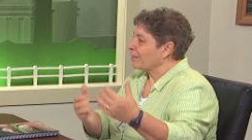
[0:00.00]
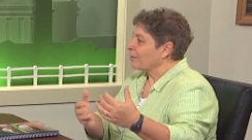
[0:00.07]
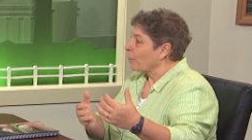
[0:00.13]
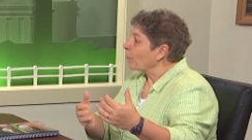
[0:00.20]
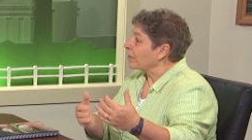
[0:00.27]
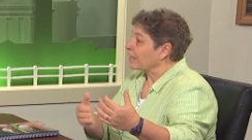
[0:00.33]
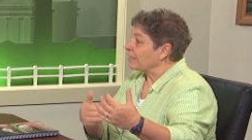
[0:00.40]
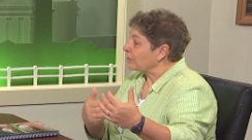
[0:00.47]
to,
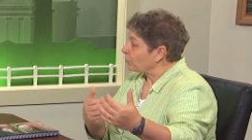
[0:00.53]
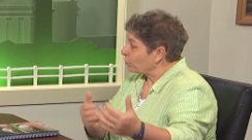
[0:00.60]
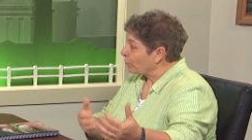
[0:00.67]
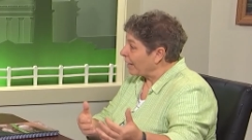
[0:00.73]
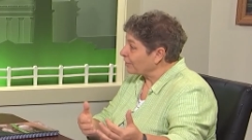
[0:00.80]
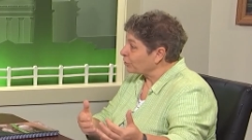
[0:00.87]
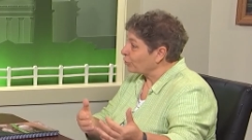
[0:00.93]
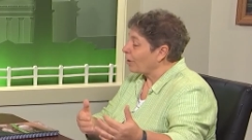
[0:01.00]
or it gets to
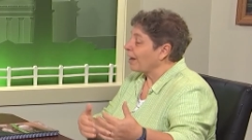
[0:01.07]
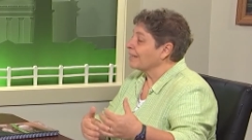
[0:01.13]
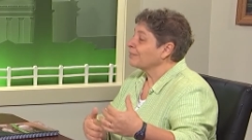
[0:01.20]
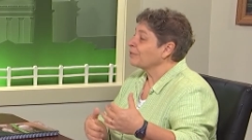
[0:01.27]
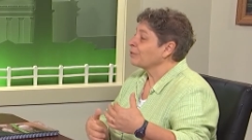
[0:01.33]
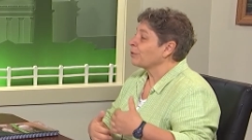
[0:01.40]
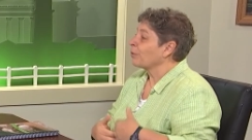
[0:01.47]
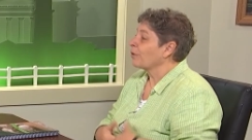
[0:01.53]

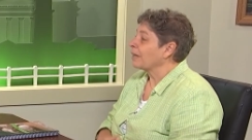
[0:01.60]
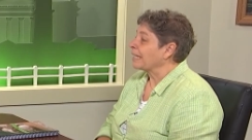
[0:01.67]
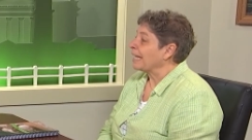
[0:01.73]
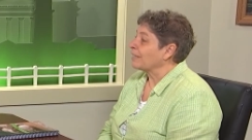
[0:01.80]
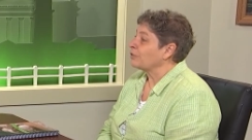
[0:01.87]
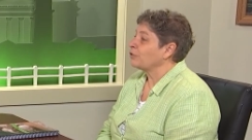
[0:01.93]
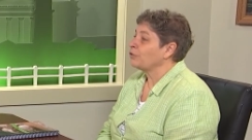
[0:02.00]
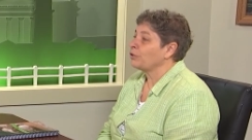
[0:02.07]
restaurants, or it
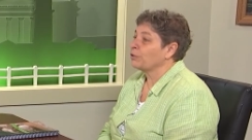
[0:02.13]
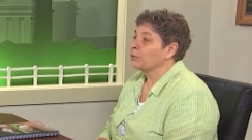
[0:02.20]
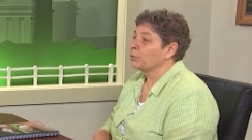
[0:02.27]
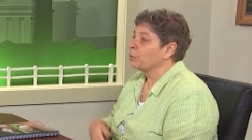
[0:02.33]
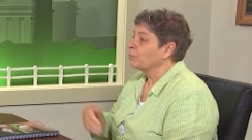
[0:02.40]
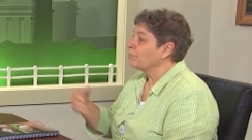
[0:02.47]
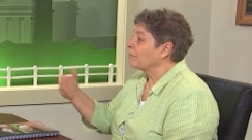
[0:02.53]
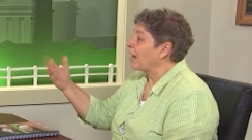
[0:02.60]
gets
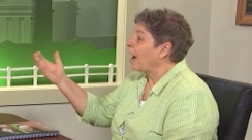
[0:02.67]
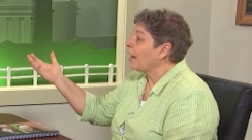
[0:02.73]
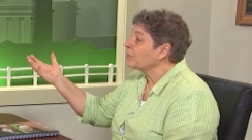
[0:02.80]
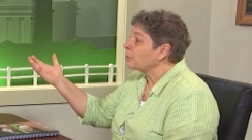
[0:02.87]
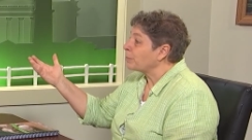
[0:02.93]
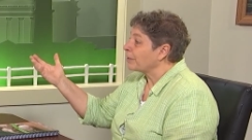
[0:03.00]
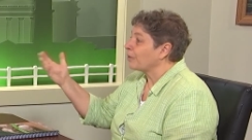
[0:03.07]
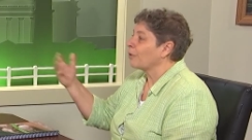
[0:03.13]
to the
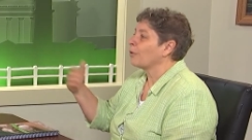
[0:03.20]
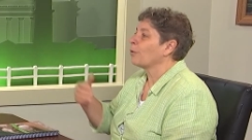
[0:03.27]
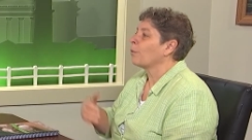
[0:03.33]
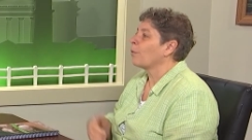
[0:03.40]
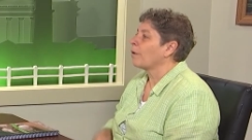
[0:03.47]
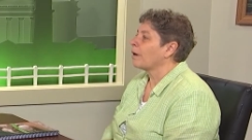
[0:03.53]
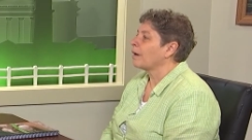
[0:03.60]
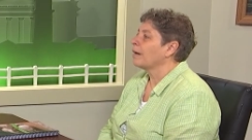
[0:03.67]
hospital,
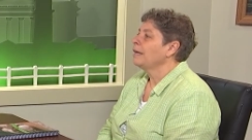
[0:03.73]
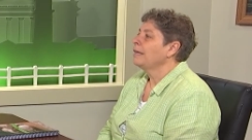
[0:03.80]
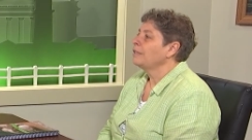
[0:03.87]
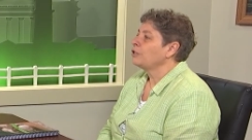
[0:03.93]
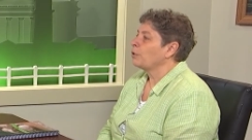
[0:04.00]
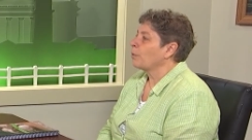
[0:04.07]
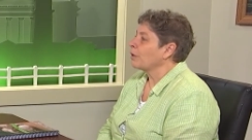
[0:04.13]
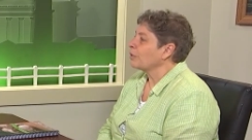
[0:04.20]
or to